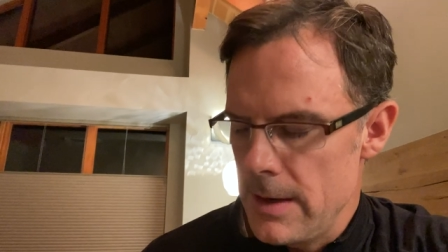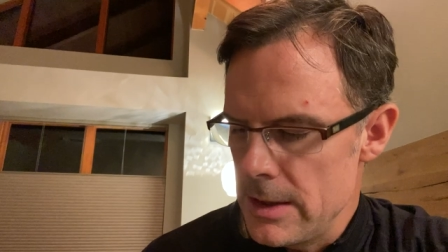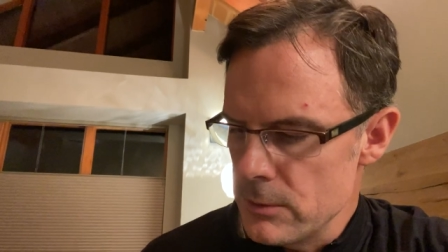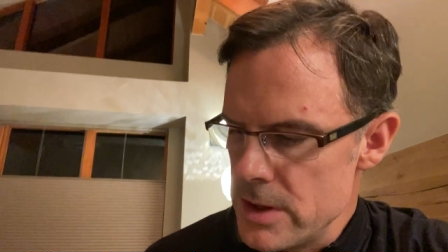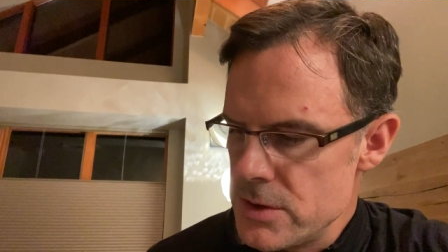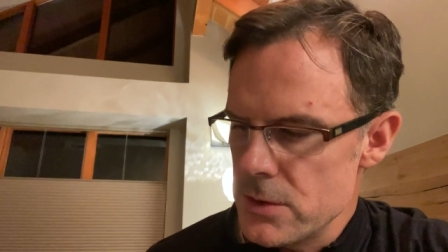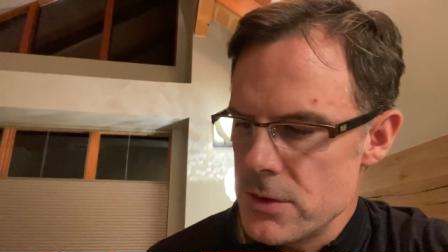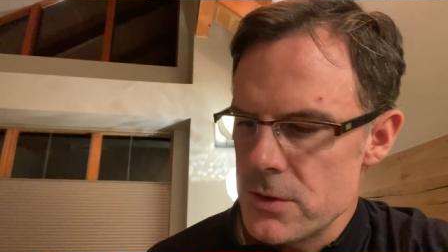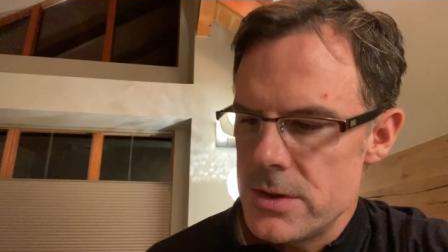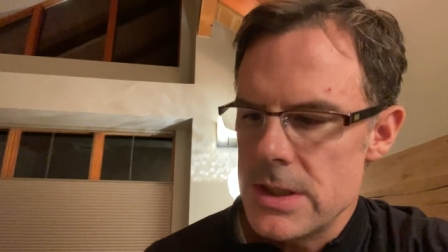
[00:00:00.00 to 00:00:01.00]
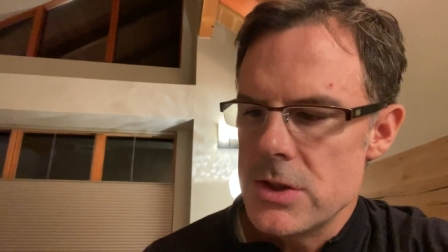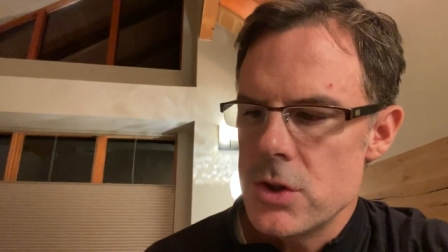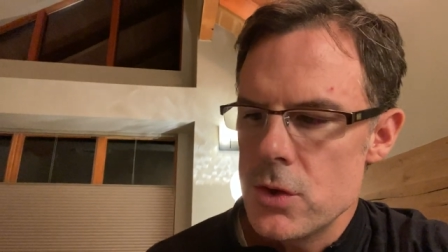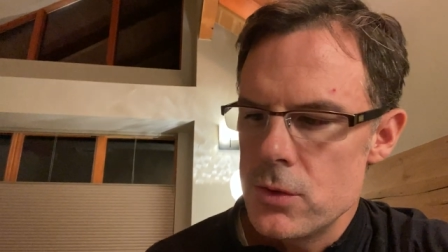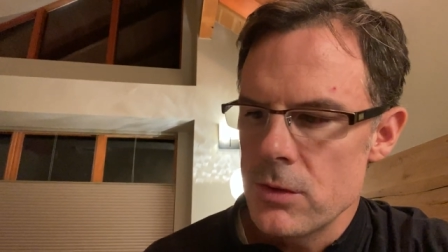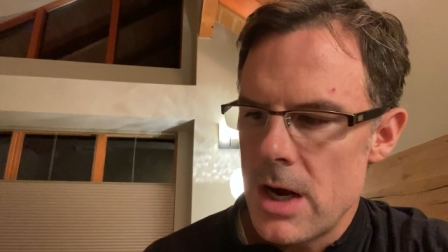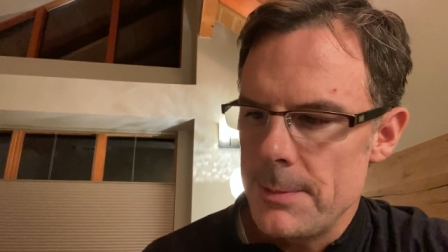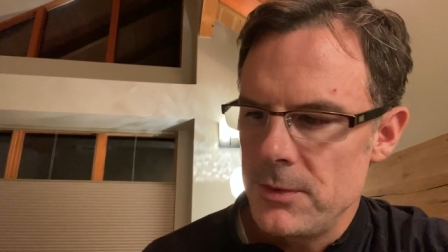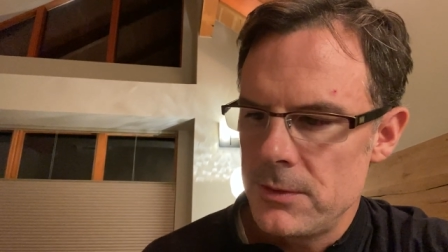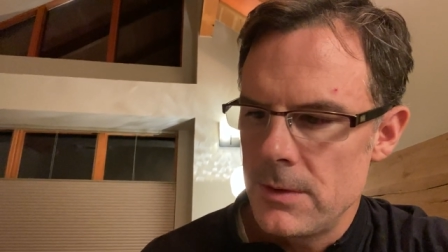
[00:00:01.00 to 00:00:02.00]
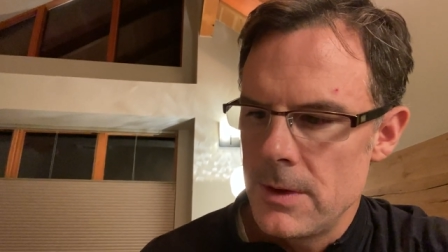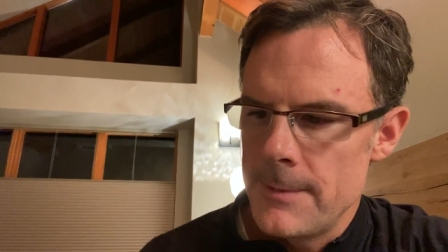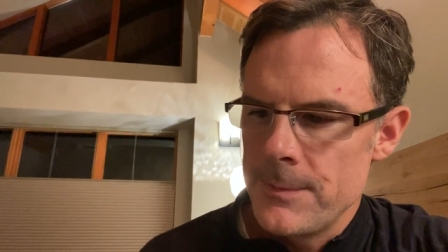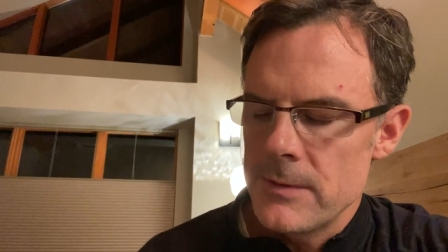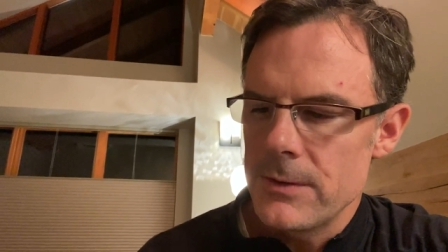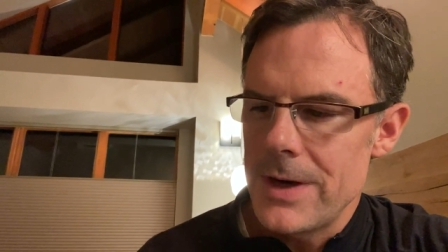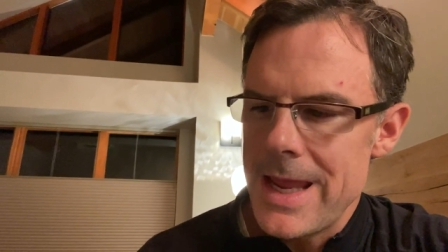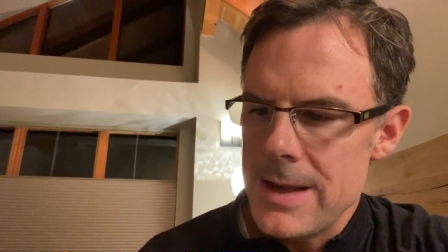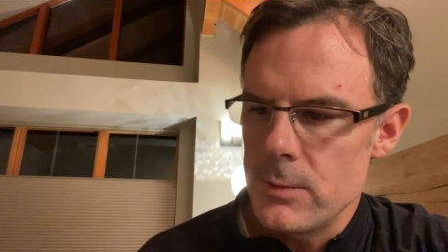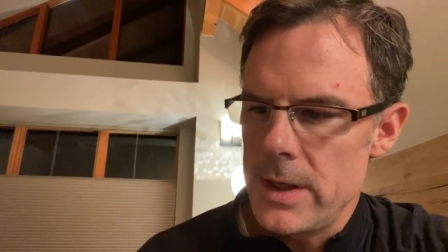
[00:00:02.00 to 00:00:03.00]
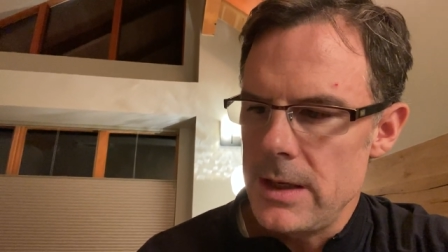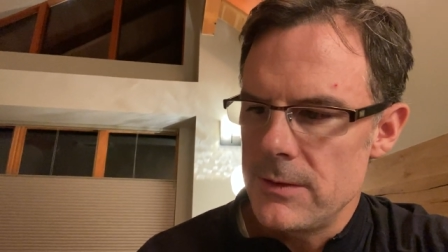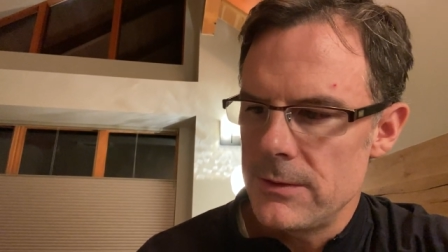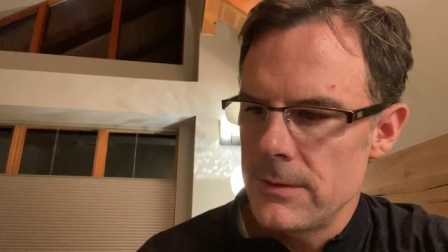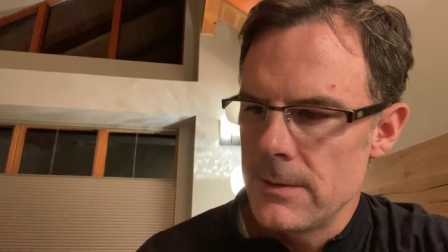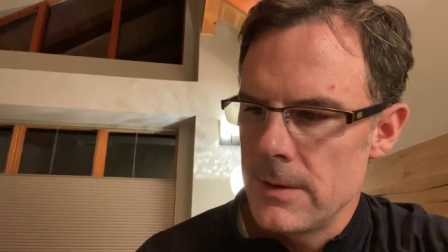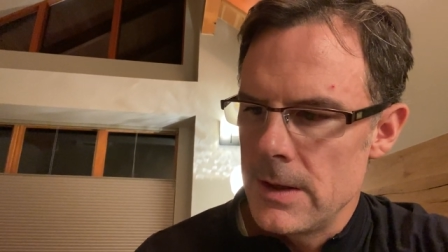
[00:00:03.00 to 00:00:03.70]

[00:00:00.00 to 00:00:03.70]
And the researchers did two drops for eight weeks,